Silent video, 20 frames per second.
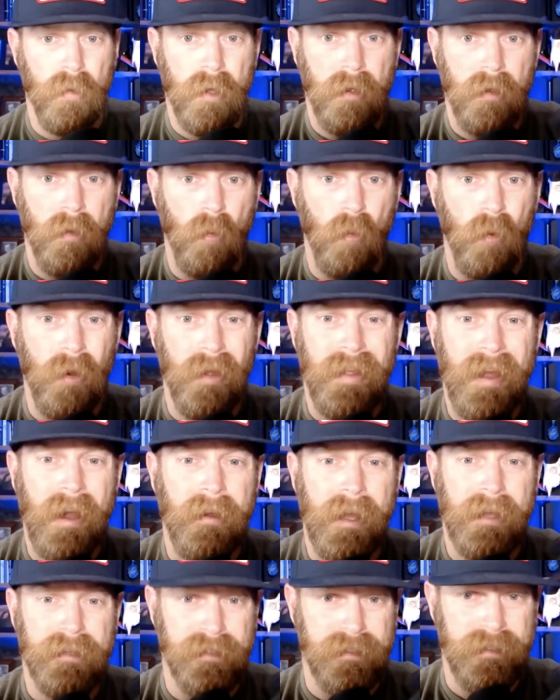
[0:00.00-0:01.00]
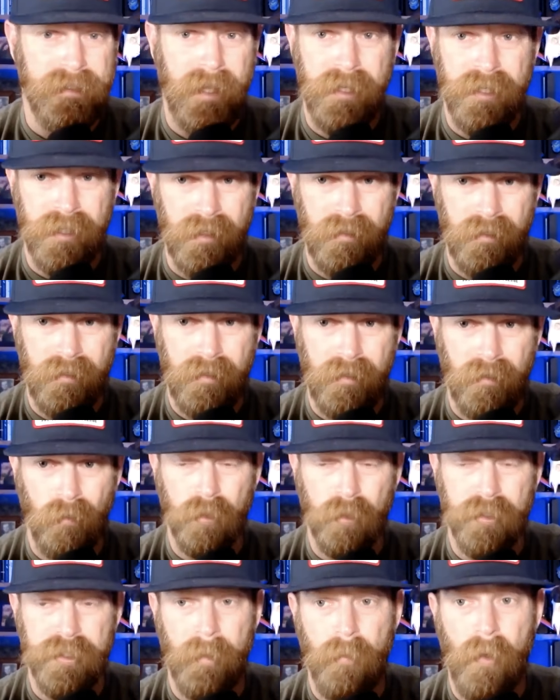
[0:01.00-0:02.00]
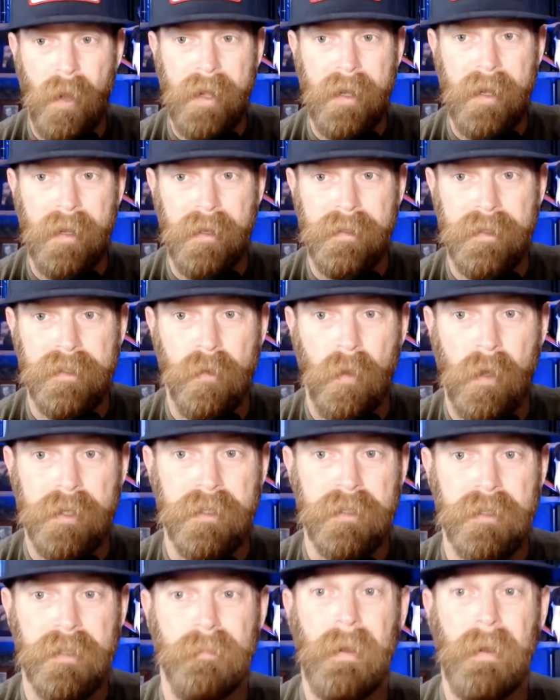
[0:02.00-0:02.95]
without hesitation, we'll jump right into these questions.